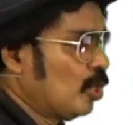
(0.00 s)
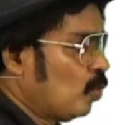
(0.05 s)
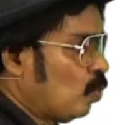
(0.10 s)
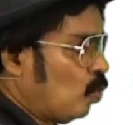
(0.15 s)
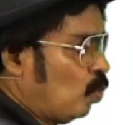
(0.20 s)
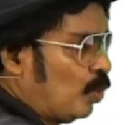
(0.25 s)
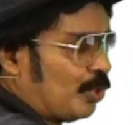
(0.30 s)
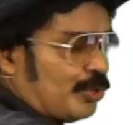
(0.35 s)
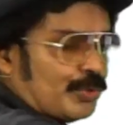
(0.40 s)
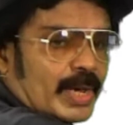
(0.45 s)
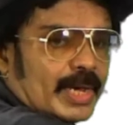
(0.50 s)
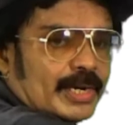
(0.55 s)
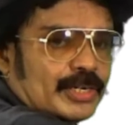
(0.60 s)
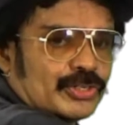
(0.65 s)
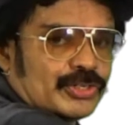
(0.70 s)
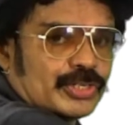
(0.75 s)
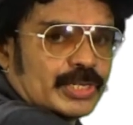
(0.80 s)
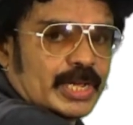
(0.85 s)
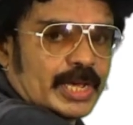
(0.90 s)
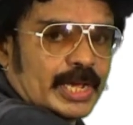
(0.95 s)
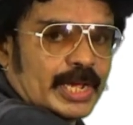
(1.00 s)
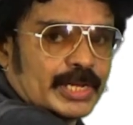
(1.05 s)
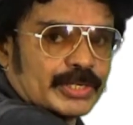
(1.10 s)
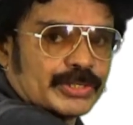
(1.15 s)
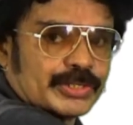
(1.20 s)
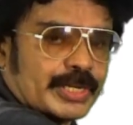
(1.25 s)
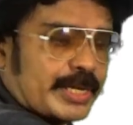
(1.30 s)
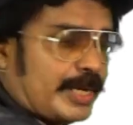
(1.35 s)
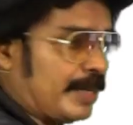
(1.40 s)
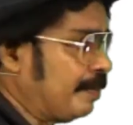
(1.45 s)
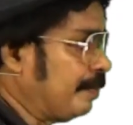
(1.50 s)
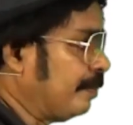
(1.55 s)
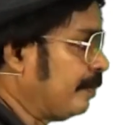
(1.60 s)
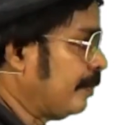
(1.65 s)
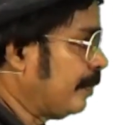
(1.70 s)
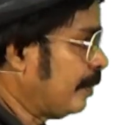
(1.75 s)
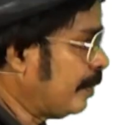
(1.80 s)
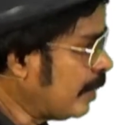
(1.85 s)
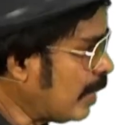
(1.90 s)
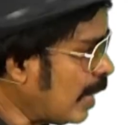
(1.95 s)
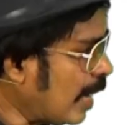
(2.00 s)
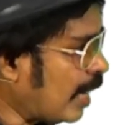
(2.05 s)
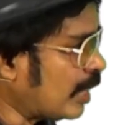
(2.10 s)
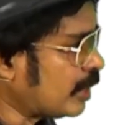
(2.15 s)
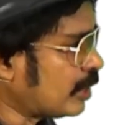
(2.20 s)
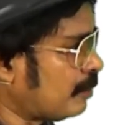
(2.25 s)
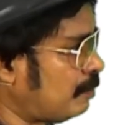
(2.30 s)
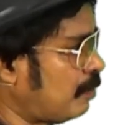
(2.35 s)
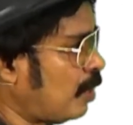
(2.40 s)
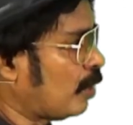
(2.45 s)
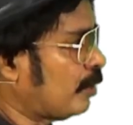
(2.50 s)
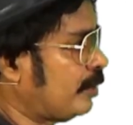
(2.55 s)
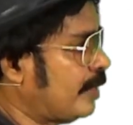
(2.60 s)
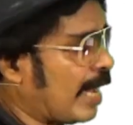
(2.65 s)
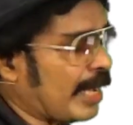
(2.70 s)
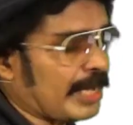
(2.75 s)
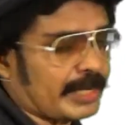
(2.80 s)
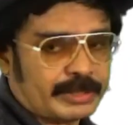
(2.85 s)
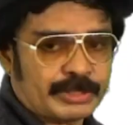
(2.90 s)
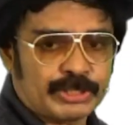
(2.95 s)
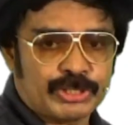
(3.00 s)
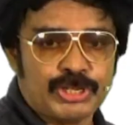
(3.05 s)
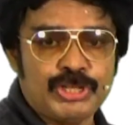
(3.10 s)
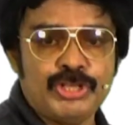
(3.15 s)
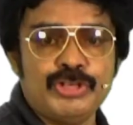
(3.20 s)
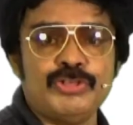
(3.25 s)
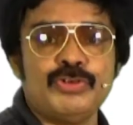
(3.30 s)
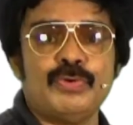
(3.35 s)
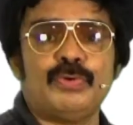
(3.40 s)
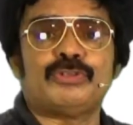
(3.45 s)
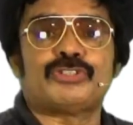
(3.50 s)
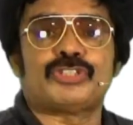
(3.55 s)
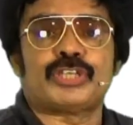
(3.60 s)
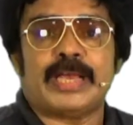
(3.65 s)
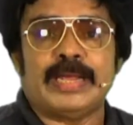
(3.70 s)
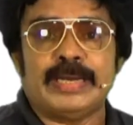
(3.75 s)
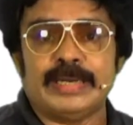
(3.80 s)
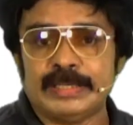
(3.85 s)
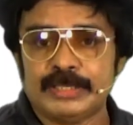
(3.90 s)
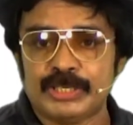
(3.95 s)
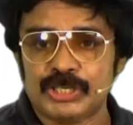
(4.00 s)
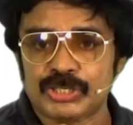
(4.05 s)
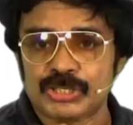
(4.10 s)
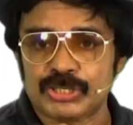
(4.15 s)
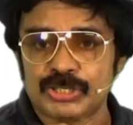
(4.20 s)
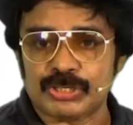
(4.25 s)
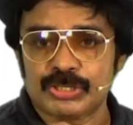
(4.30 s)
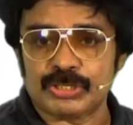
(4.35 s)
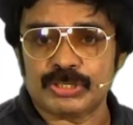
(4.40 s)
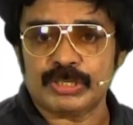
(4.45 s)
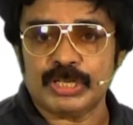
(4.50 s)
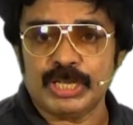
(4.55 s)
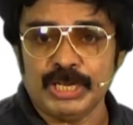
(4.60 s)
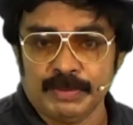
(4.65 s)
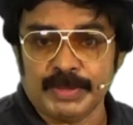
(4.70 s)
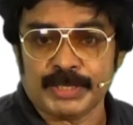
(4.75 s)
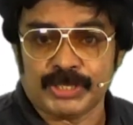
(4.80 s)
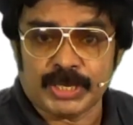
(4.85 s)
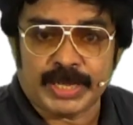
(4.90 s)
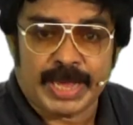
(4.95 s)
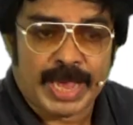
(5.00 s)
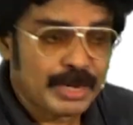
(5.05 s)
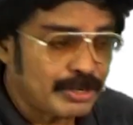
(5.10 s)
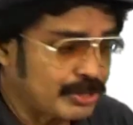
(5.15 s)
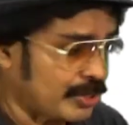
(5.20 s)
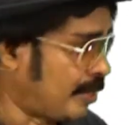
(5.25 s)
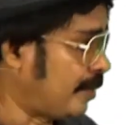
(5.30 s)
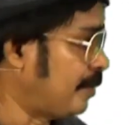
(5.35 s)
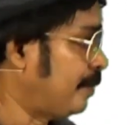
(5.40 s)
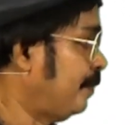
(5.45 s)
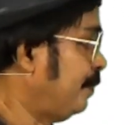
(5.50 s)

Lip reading: What you can see is the glass block that he used in this investigation.